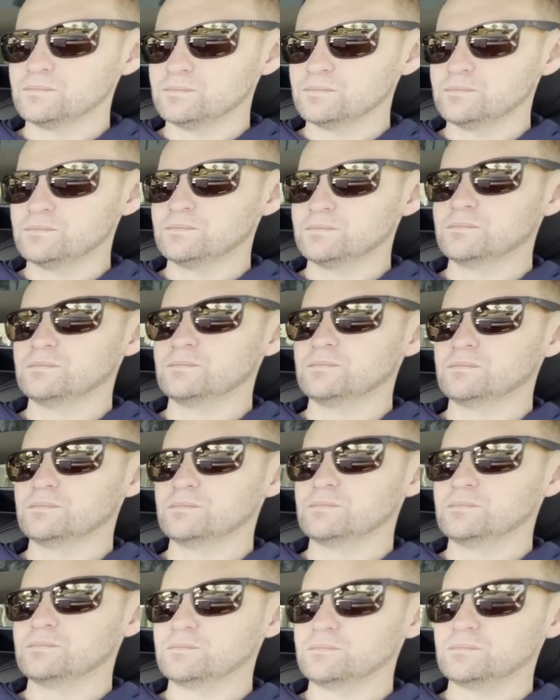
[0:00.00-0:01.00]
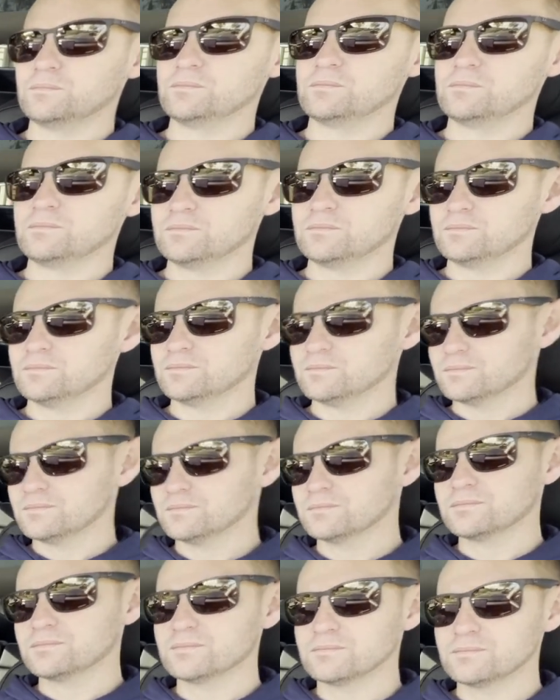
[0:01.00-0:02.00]

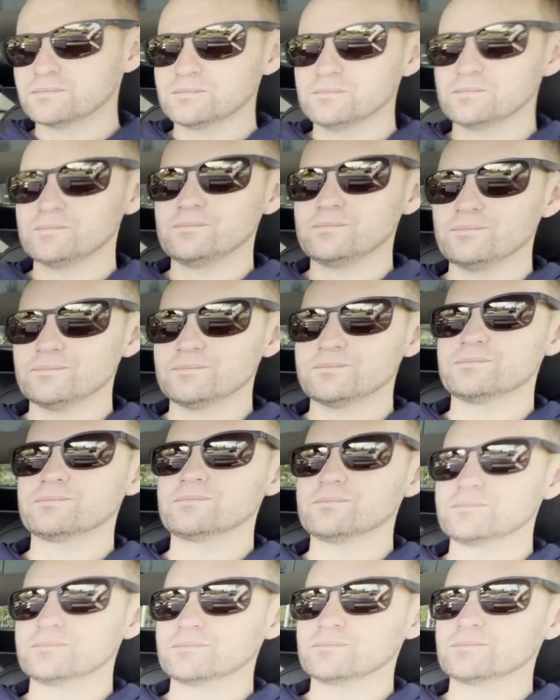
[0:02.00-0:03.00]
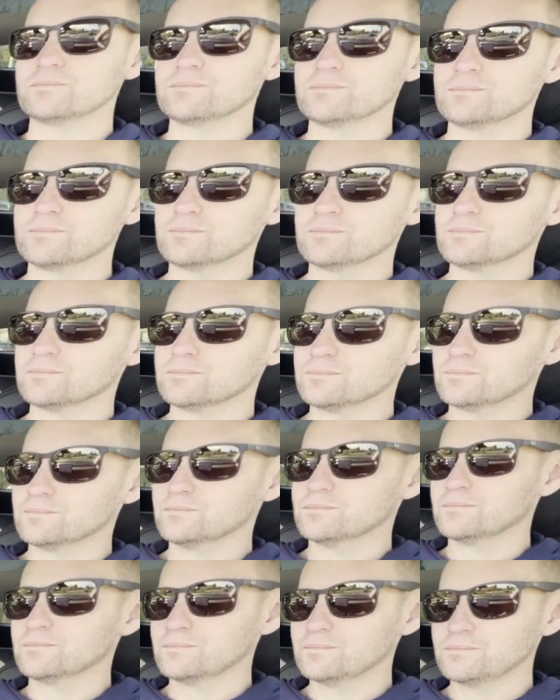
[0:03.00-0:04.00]

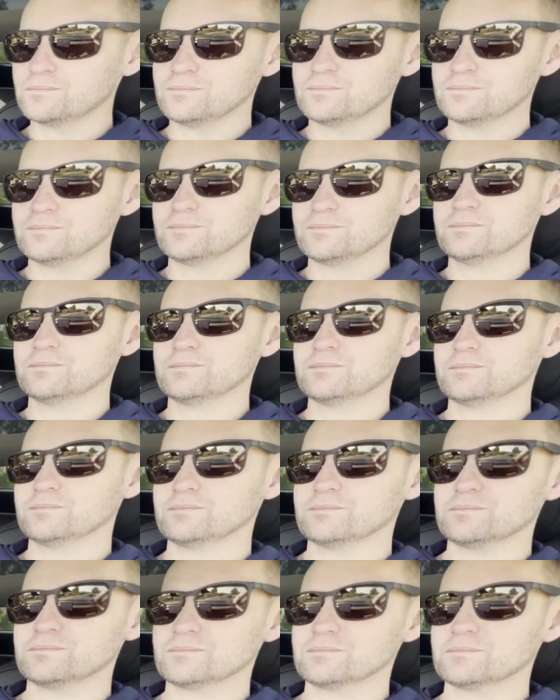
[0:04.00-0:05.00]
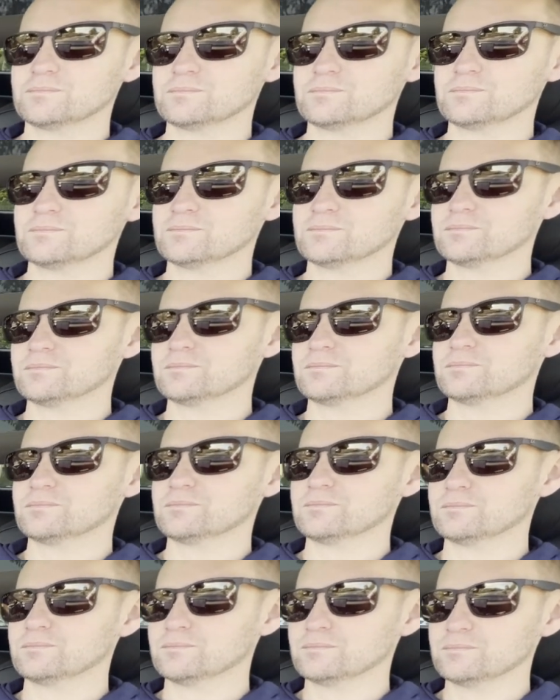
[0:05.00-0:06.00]

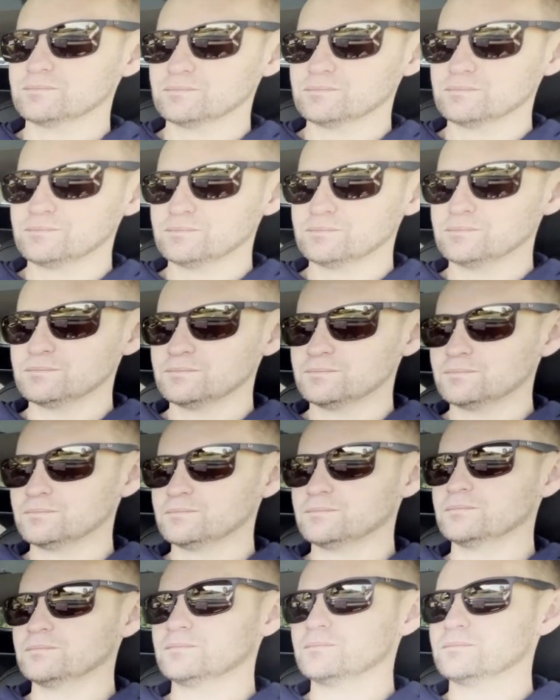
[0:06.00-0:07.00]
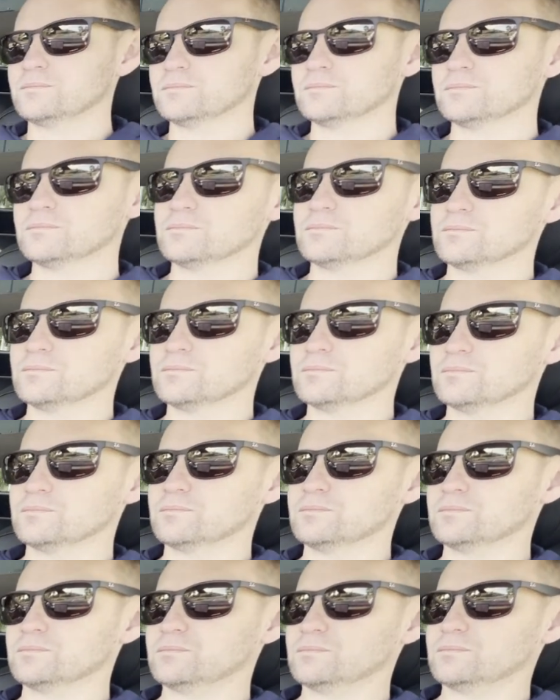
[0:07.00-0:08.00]
[no speech]